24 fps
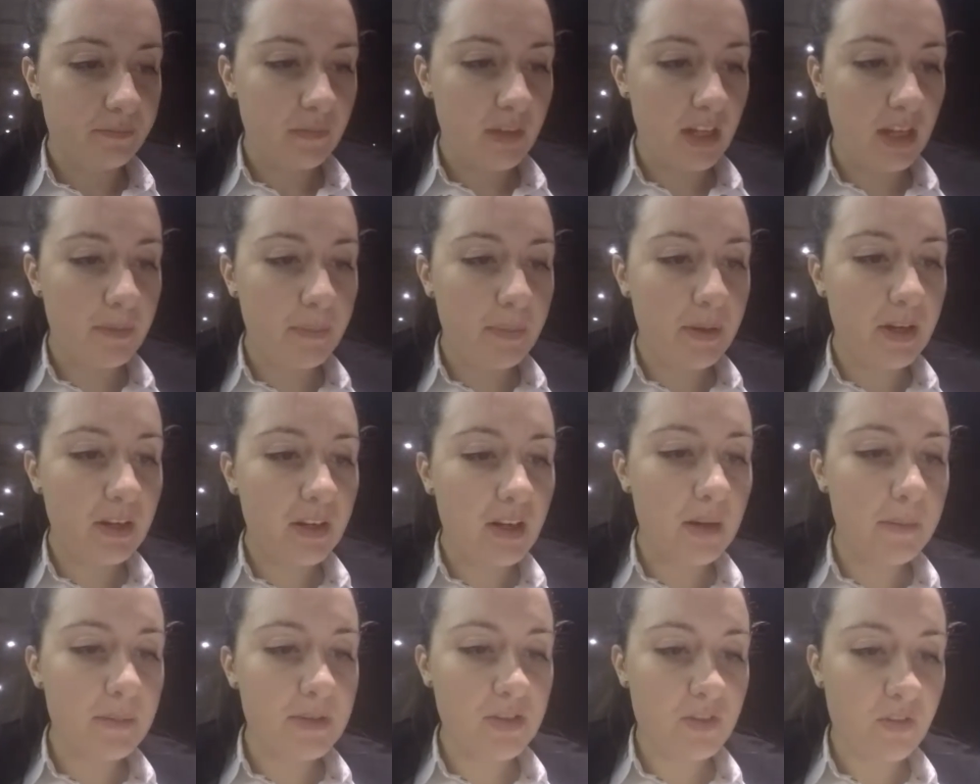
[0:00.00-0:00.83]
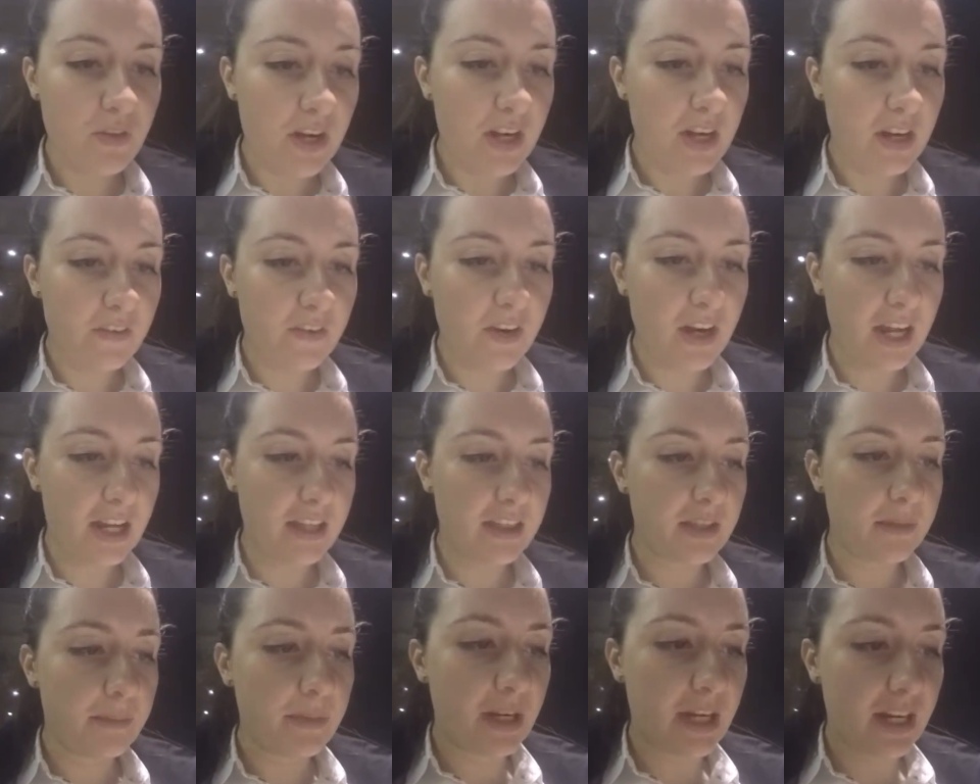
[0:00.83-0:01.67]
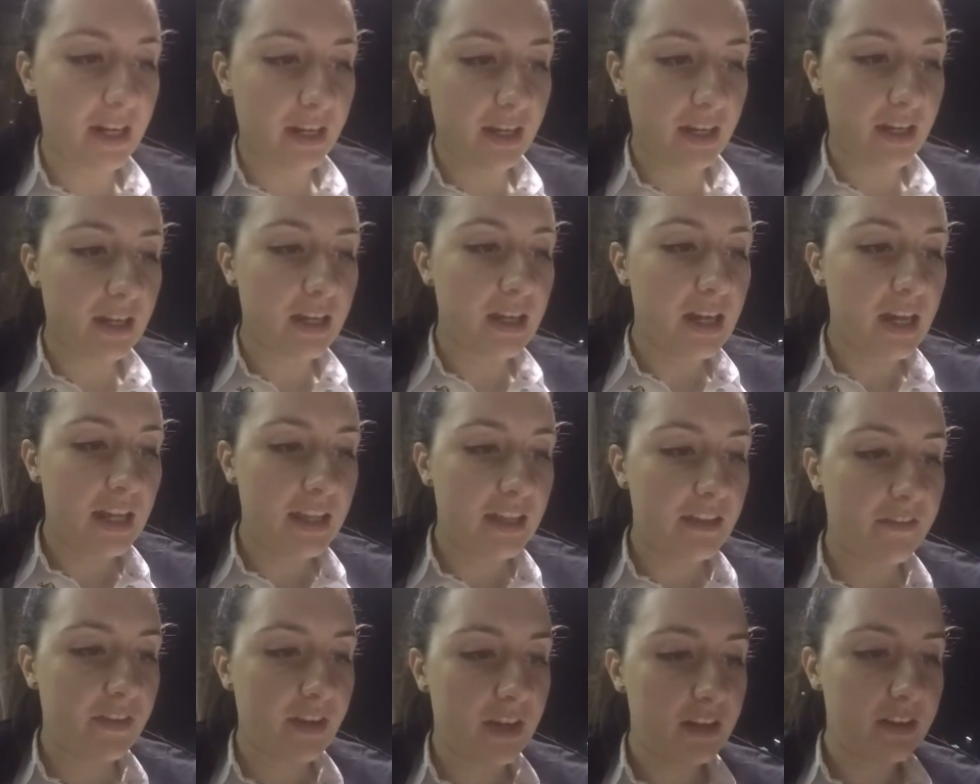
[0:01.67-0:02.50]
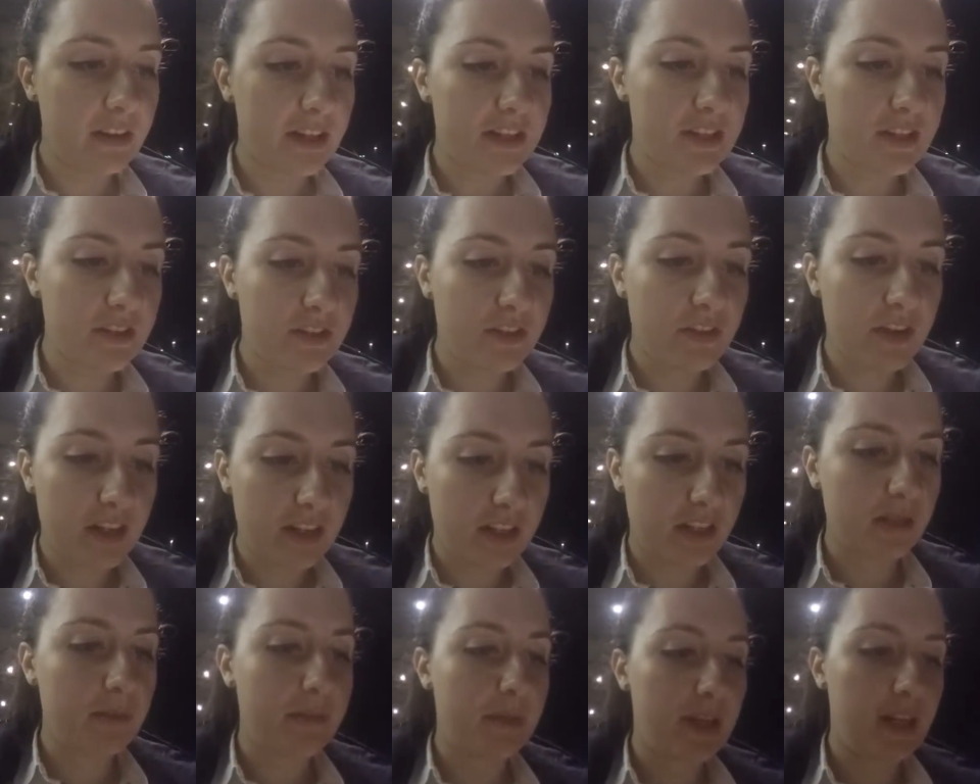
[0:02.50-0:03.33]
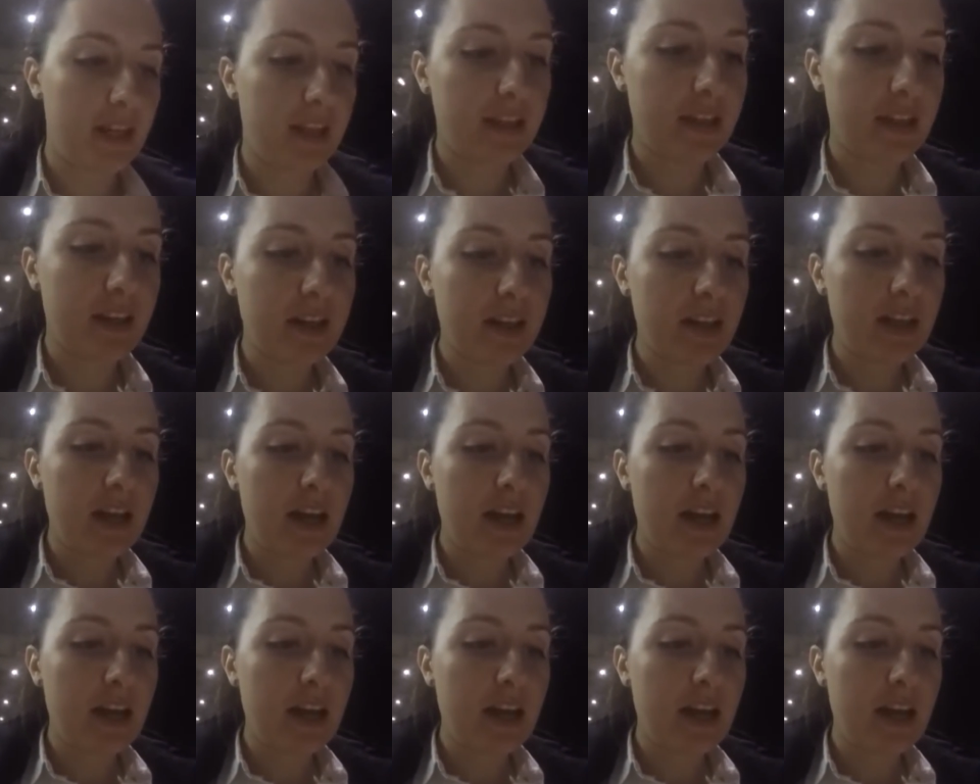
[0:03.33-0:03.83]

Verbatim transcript: it appeared almost right overhead, the barranca, the Farolito directly beneath it.